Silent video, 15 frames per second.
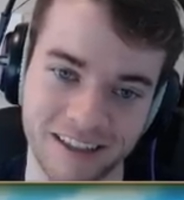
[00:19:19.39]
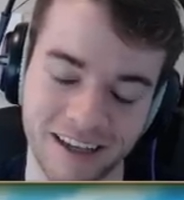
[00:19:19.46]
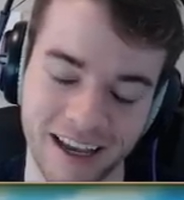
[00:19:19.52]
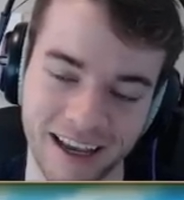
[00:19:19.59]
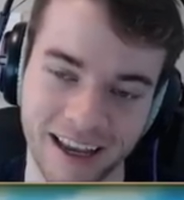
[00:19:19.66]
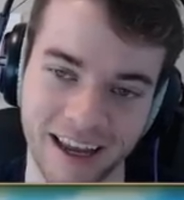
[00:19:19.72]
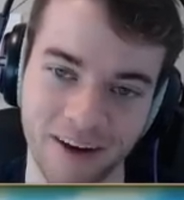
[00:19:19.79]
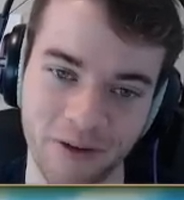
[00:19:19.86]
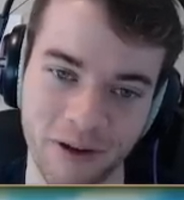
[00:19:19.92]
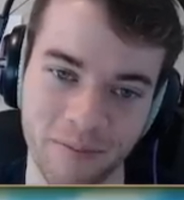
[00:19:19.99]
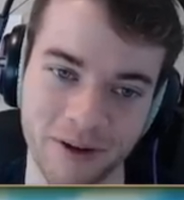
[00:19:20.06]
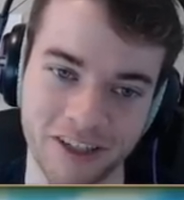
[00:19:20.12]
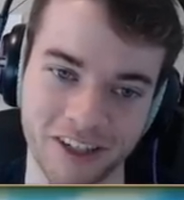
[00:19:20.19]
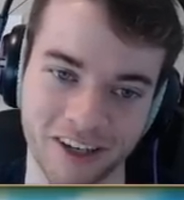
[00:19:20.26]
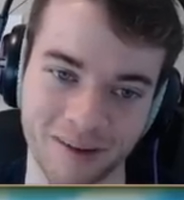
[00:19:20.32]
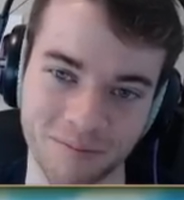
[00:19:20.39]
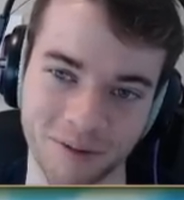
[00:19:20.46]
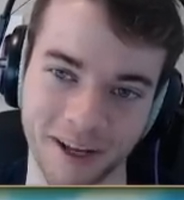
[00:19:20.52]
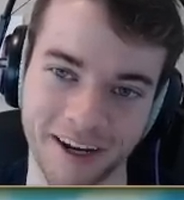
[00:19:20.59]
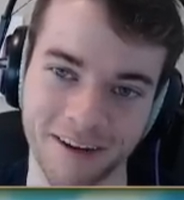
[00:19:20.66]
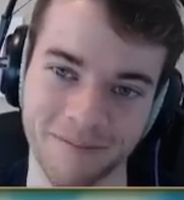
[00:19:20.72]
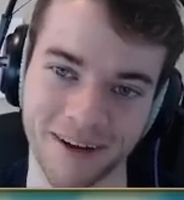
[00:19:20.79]
I, I don't have much to
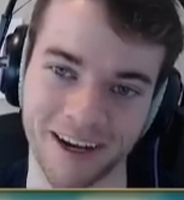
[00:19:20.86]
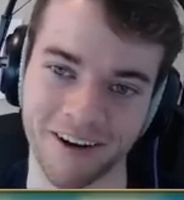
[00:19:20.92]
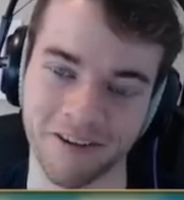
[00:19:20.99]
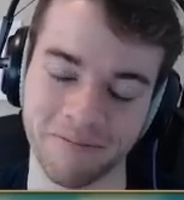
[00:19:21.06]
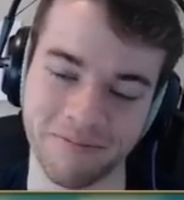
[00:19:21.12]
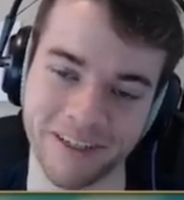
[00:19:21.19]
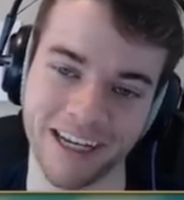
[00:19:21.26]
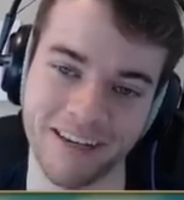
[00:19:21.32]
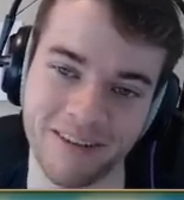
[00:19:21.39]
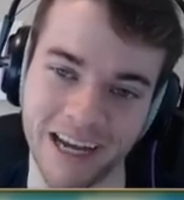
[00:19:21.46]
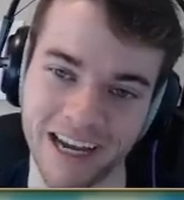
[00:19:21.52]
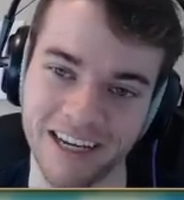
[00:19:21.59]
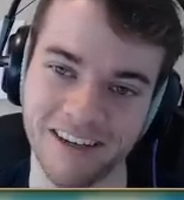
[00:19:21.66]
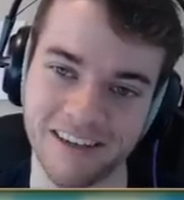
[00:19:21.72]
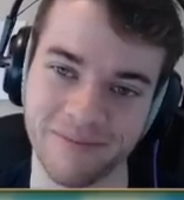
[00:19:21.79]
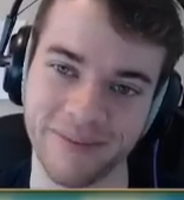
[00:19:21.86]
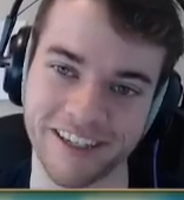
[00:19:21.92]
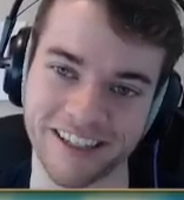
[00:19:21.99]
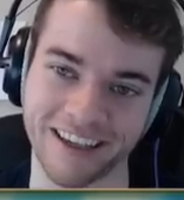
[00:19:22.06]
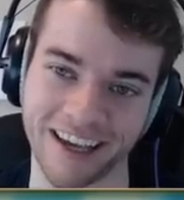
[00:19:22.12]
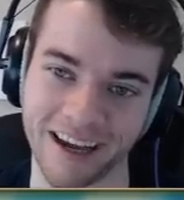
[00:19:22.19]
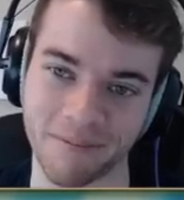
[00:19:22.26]
complain about, but I, I just miss
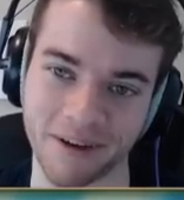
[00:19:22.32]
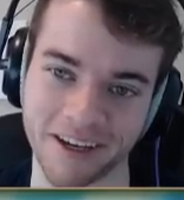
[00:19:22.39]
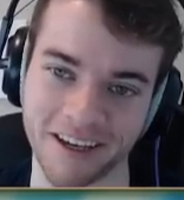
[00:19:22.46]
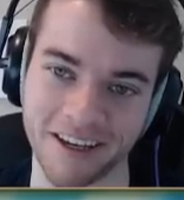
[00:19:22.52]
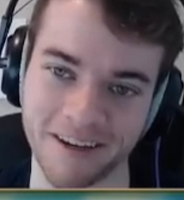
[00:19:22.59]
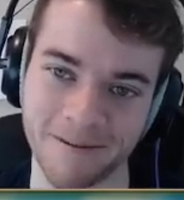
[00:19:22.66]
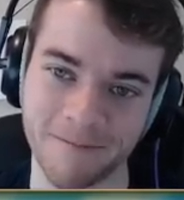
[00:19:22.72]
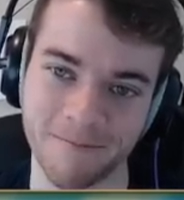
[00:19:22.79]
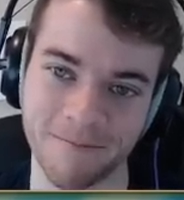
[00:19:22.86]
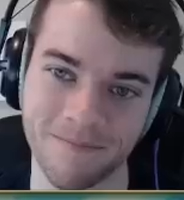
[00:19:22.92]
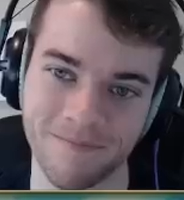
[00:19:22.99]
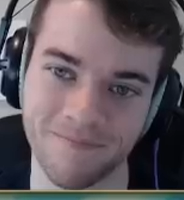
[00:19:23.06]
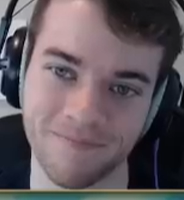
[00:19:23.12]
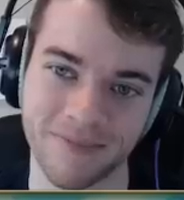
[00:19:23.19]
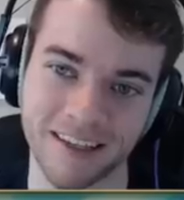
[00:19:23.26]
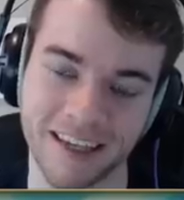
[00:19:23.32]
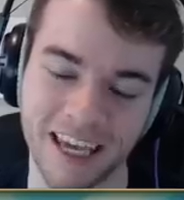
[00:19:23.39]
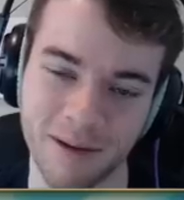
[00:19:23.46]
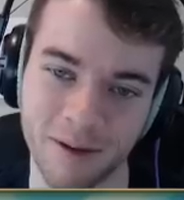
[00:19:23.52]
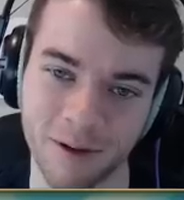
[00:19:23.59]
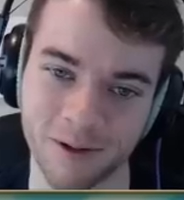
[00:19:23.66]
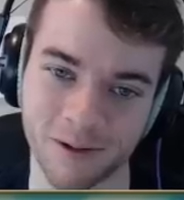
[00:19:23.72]
Gabite.
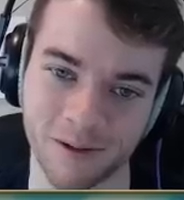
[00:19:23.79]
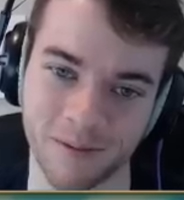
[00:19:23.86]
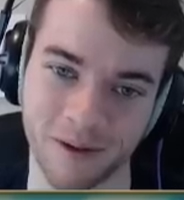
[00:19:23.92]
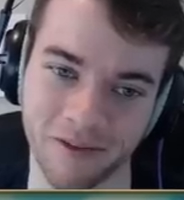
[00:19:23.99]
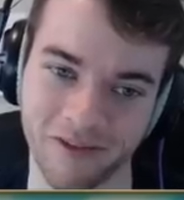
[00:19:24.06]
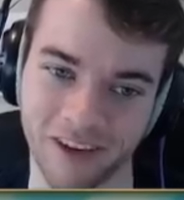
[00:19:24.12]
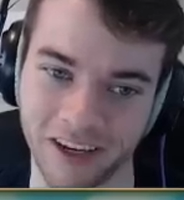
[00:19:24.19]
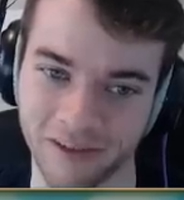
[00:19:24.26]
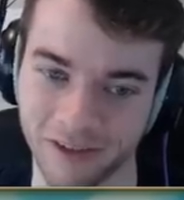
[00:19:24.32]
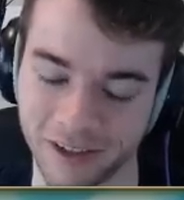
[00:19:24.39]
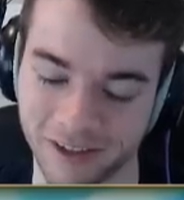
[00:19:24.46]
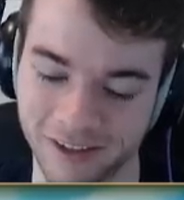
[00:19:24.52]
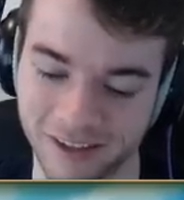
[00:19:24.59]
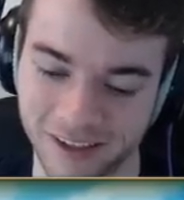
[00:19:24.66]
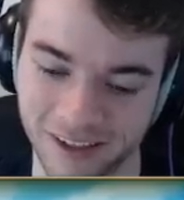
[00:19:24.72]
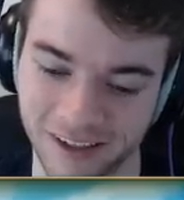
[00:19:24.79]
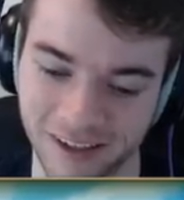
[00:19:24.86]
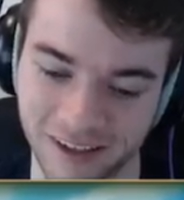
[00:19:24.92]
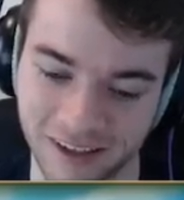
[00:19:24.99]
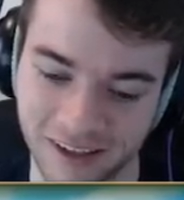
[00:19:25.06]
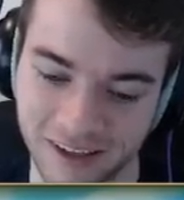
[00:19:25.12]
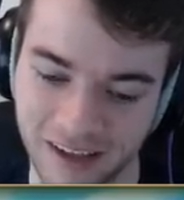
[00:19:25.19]
Gabite was one of my favorites.
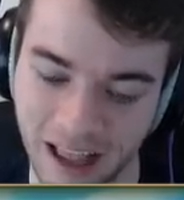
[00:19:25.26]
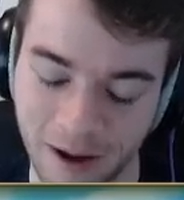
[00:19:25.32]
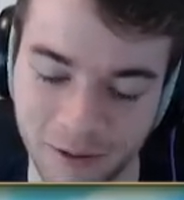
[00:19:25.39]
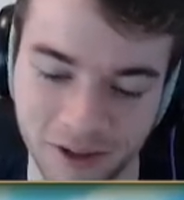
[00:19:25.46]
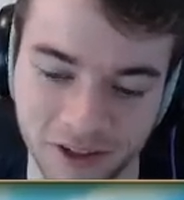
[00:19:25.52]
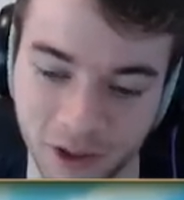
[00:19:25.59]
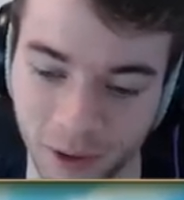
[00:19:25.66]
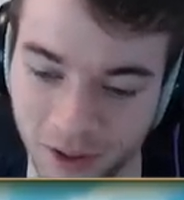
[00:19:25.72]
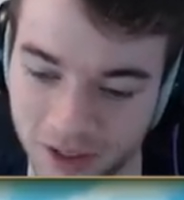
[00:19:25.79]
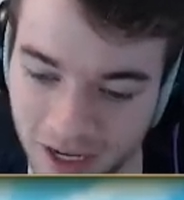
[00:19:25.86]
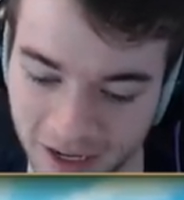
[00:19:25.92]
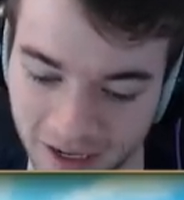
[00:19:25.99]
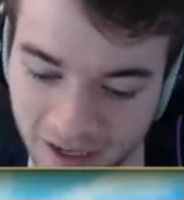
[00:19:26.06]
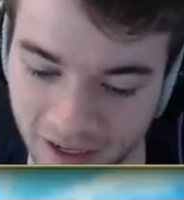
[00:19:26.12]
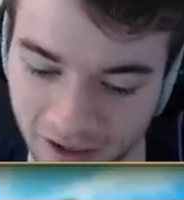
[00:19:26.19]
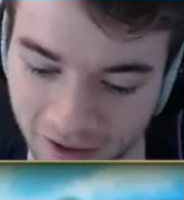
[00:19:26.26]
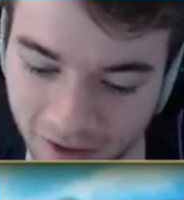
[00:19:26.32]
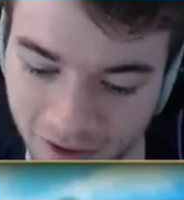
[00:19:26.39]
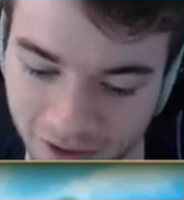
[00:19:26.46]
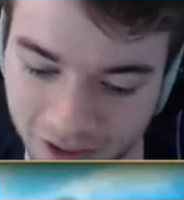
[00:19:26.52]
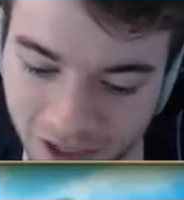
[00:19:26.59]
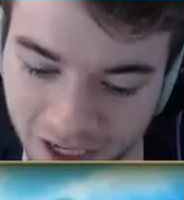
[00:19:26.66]
I was so excited to get a
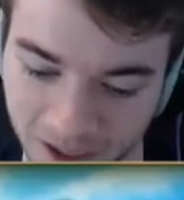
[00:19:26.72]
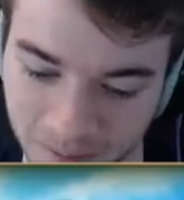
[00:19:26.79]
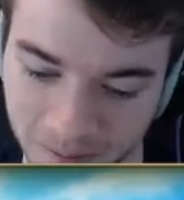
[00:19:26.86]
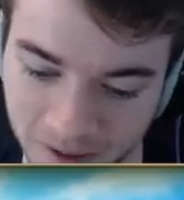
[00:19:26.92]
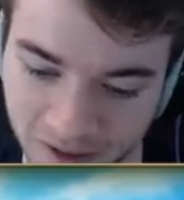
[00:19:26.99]
Garchomp.